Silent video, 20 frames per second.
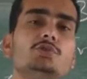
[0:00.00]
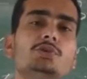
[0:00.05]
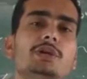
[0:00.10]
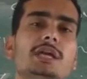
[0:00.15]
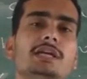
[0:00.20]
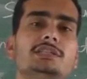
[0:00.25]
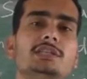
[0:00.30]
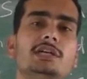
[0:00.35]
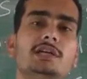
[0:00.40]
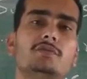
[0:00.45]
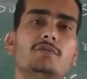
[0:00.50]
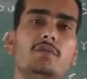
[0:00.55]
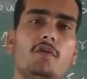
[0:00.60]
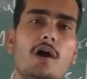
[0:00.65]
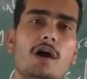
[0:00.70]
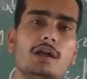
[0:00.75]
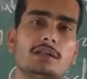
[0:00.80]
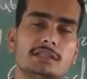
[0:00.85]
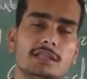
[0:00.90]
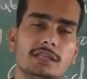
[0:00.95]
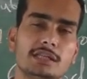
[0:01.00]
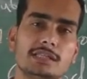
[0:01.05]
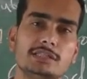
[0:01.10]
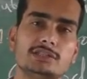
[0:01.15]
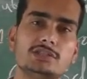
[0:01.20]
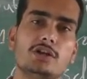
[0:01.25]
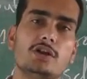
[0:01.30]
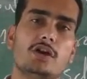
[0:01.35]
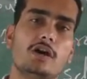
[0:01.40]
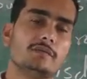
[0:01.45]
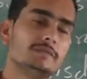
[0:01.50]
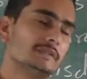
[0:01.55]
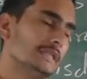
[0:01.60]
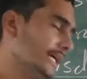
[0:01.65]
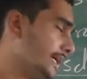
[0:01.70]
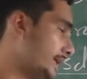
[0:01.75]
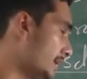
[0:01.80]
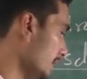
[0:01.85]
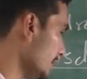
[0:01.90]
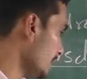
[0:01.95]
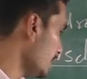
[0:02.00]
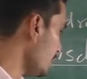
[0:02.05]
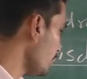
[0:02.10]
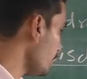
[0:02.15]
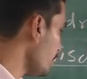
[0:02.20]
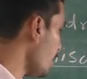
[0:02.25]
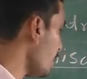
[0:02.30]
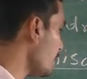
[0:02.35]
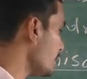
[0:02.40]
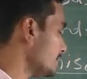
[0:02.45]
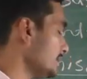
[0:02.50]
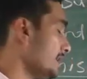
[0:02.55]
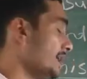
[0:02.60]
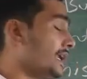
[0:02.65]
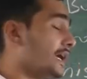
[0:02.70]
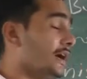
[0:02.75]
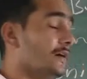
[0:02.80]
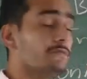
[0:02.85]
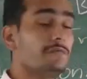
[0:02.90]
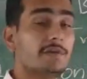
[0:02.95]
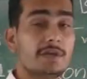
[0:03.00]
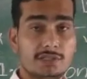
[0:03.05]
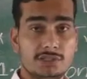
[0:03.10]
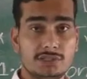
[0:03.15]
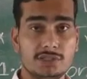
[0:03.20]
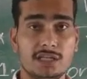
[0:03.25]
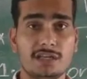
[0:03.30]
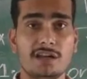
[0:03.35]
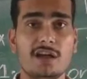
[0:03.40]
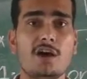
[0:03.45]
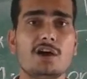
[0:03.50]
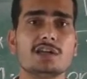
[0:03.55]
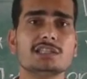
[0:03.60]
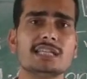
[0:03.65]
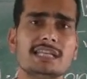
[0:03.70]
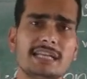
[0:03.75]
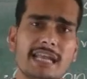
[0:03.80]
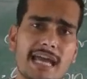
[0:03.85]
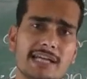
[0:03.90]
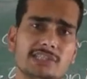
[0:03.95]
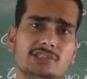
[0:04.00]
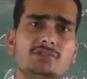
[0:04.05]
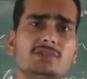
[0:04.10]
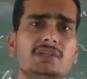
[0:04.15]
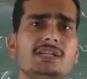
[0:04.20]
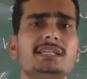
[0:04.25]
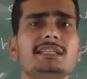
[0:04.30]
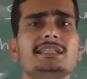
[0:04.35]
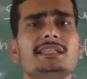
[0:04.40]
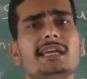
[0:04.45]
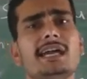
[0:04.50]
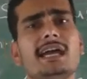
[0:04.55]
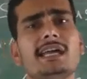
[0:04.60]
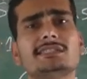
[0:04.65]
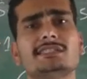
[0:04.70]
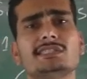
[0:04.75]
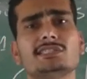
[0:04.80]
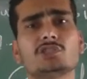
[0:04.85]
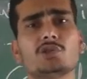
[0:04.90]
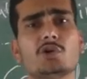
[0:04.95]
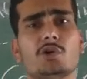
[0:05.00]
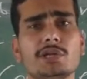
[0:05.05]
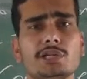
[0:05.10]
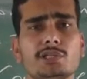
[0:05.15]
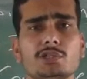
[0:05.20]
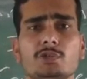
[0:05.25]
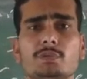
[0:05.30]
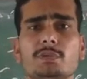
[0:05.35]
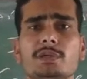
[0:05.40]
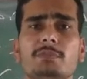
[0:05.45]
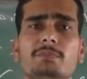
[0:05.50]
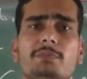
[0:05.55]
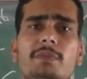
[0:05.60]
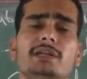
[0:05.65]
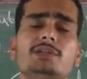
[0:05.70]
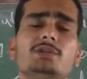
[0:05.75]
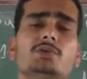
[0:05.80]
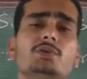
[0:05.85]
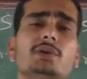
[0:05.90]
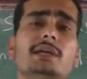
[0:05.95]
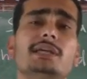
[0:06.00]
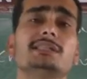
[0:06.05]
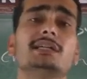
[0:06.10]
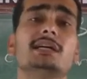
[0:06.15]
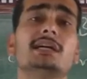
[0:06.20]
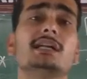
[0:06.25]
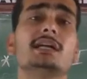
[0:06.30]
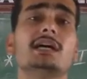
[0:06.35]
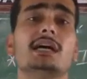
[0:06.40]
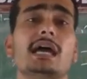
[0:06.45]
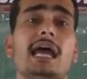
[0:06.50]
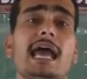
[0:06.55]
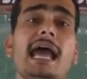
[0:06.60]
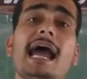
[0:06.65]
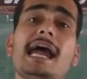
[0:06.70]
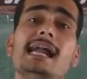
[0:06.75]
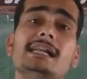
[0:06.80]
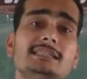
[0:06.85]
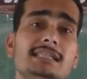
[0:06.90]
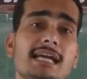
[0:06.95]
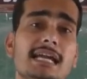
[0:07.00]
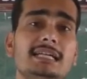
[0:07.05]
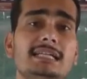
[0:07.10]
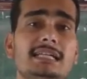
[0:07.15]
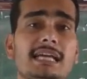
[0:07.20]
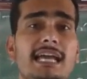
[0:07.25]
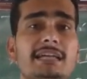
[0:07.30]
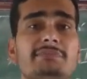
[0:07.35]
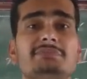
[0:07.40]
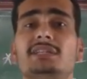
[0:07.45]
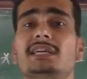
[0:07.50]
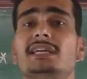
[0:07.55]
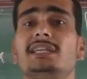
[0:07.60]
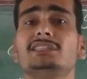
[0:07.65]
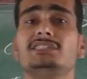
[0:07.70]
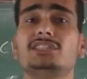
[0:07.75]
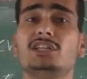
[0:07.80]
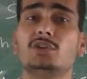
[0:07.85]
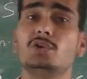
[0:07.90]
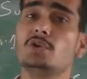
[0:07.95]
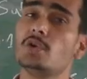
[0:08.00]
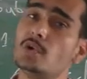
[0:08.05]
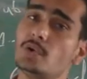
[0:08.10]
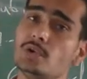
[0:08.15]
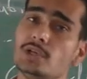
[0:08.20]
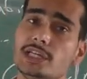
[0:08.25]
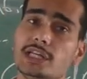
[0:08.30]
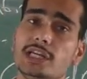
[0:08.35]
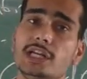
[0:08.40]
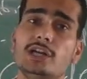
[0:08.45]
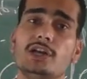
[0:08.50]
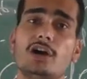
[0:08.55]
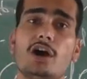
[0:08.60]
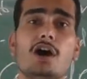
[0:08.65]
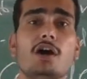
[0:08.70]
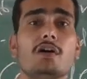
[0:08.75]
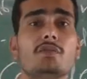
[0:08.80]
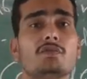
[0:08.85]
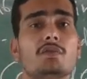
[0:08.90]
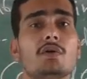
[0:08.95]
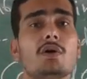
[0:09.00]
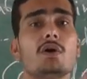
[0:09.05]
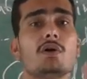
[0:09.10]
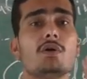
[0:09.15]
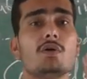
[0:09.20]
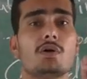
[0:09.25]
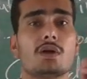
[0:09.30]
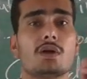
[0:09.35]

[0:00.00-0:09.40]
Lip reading: together for the reason of their love or their affection, or the naturally they are just going to be met together, at that time there is no need of